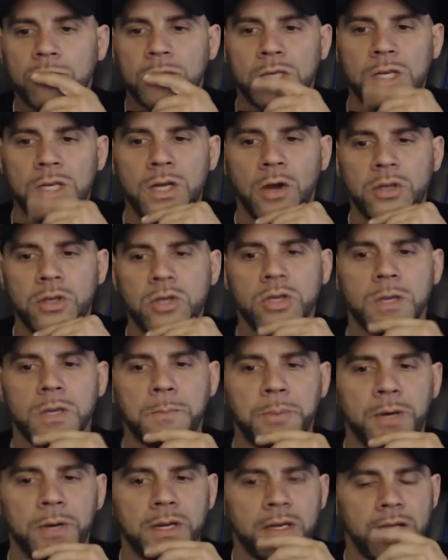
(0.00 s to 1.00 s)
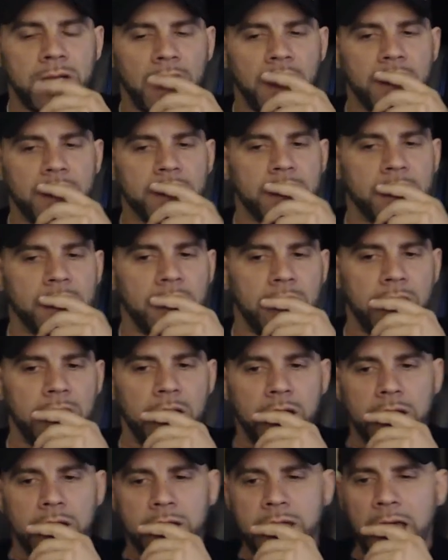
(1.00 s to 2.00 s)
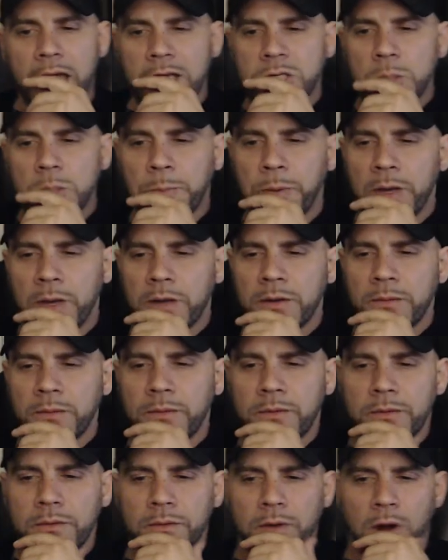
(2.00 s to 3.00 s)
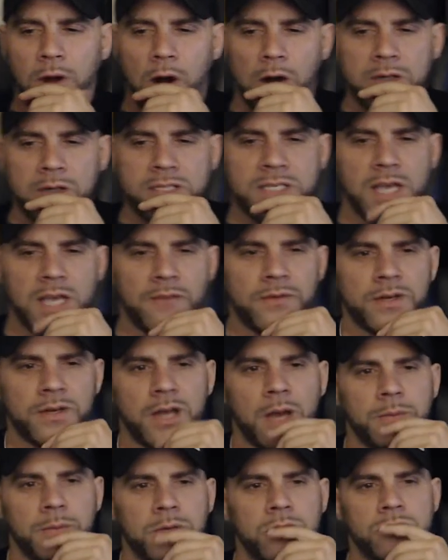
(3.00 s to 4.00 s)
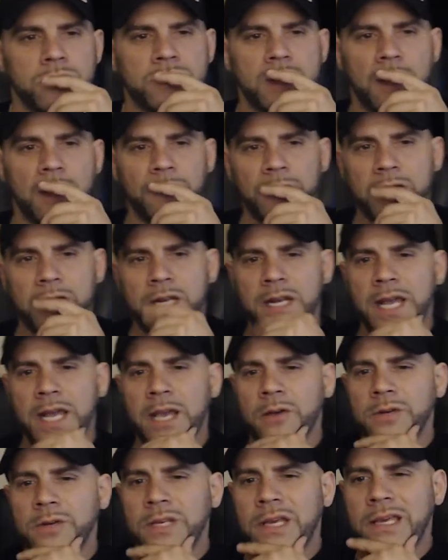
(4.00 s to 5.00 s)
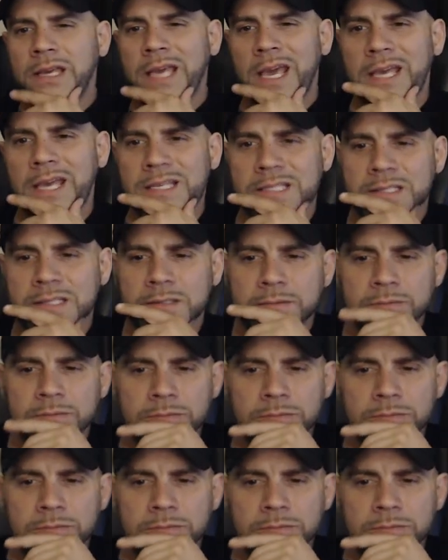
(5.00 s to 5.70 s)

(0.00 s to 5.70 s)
You know, you could put, can't you put R7W stuff in an AOD case?